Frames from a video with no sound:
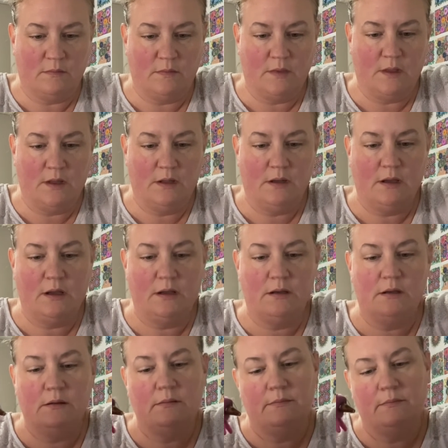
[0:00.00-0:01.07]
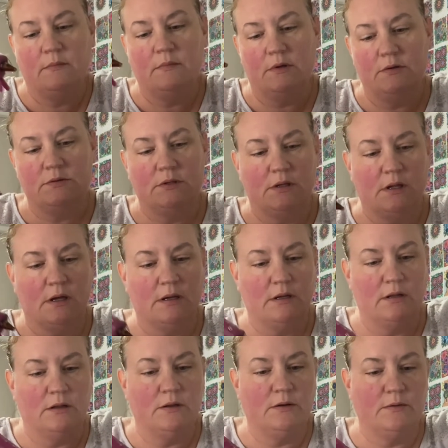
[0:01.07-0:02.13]
And kind of use a lot of
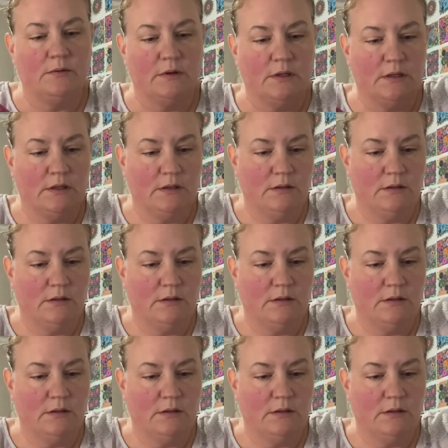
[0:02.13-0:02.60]
glue, really.